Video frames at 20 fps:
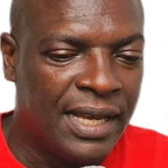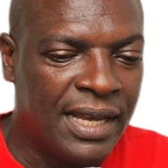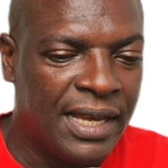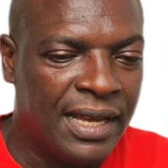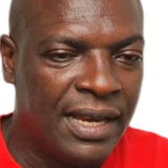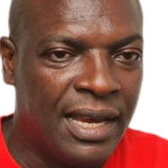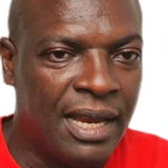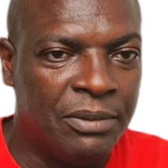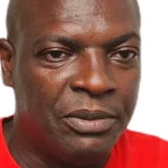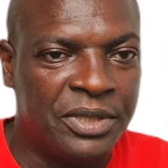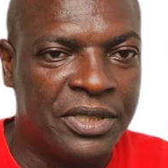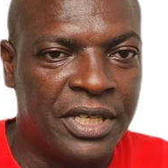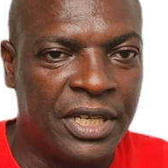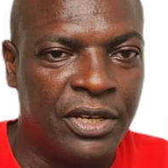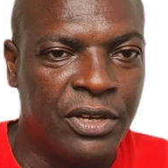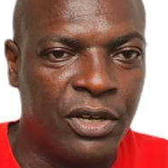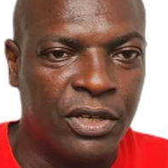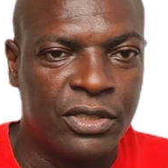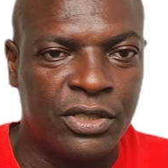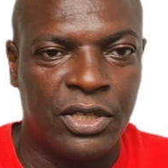Let me
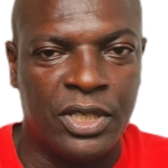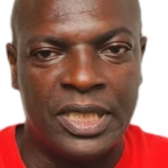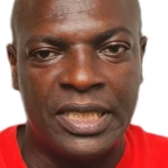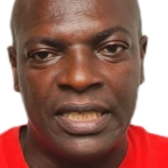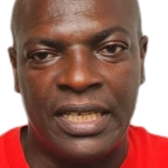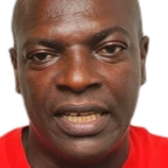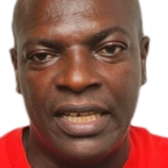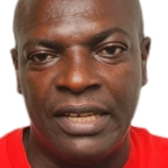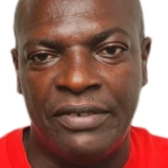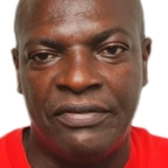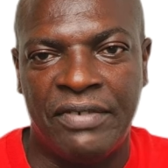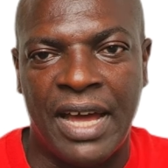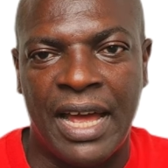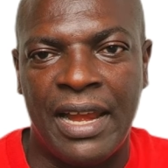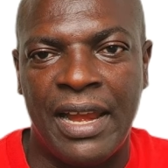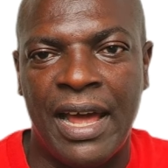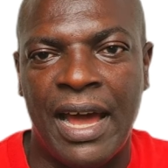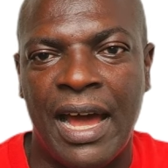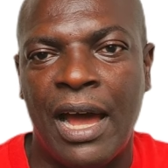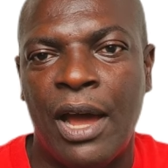say doctors in
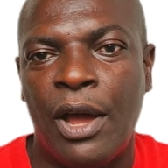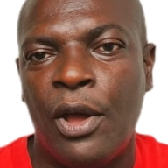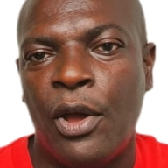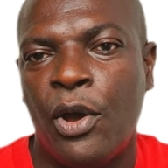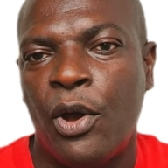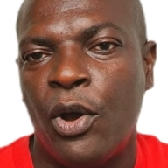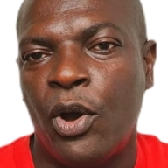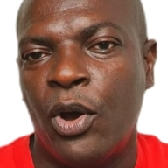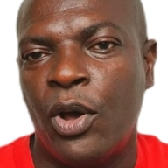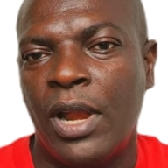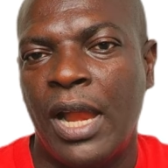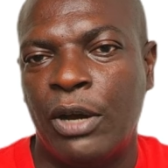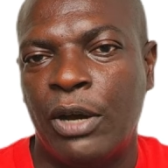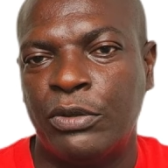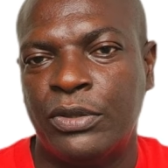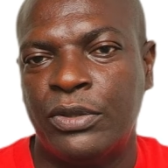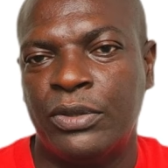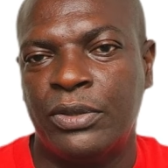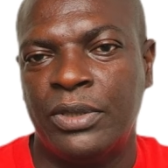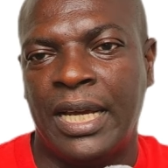Nevada. All
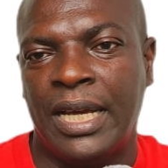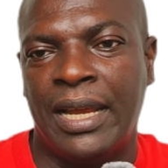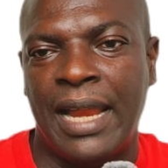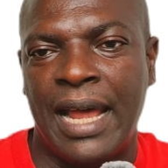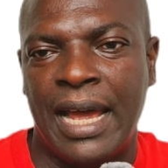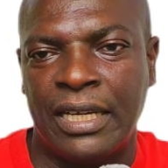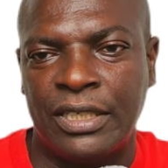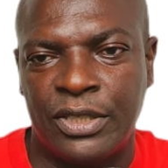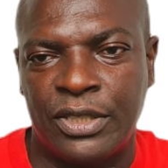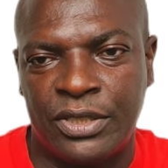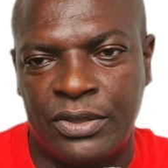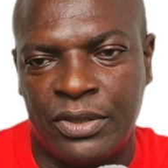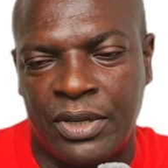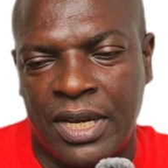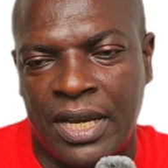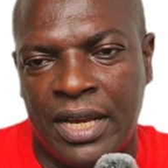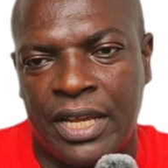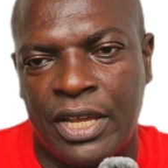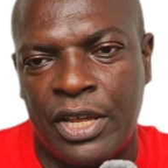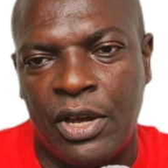I'll do here now is just to
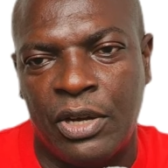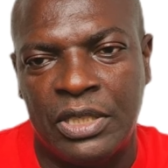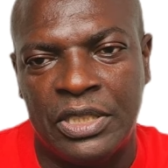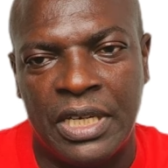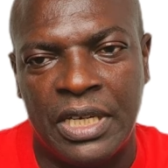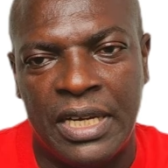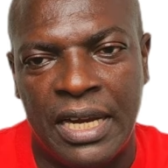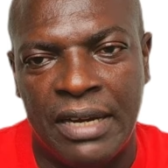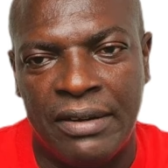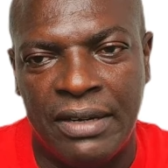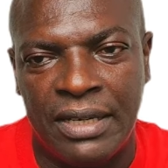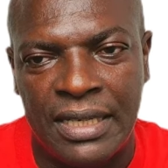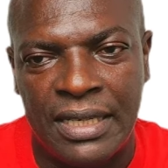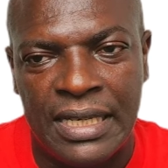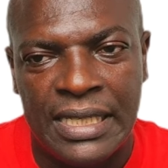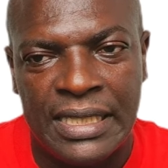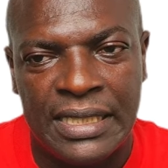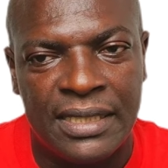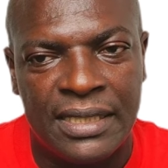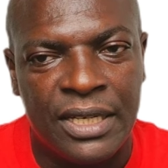click here on generate
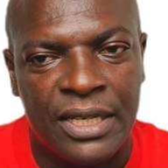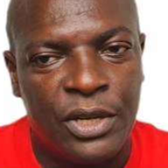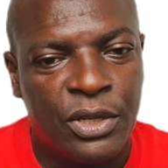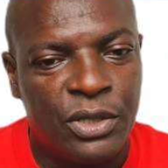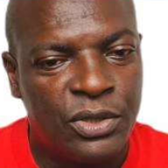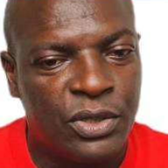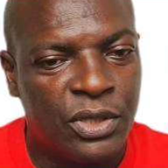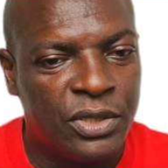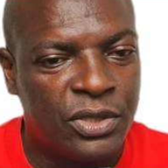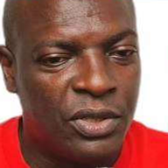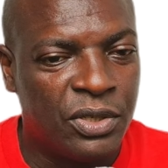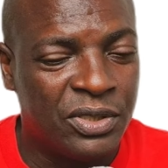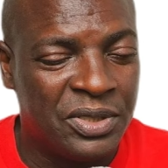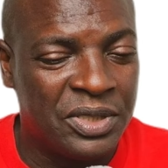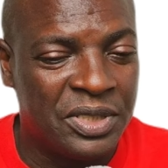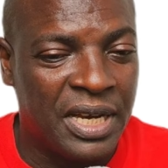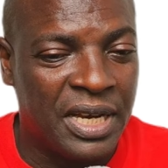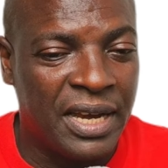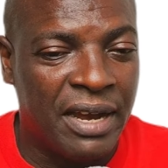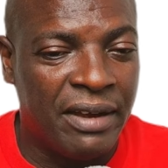leads. So it's going
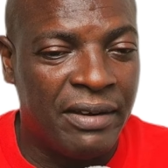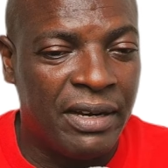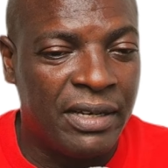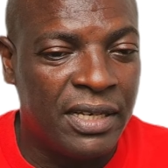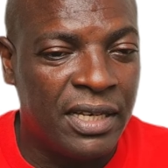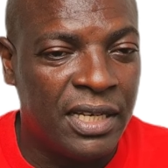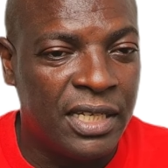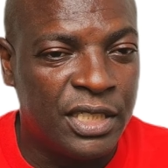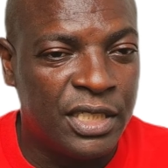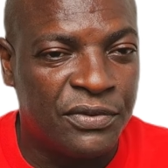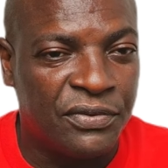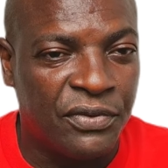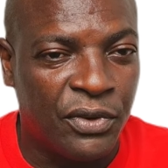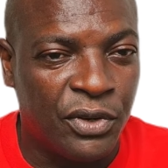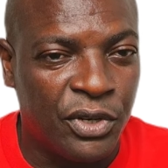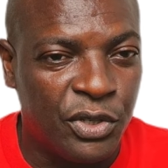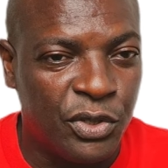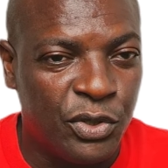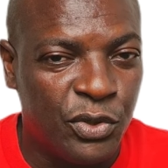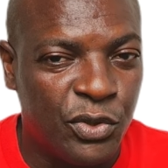to generate leads
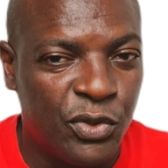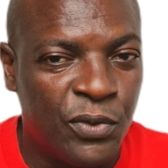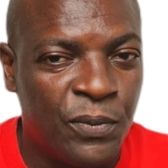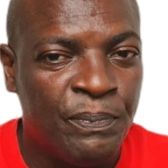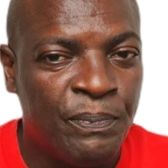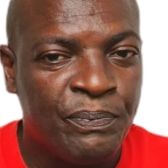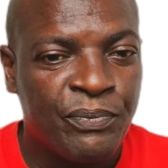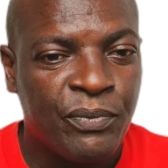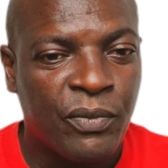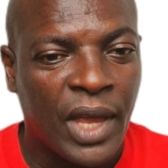for you.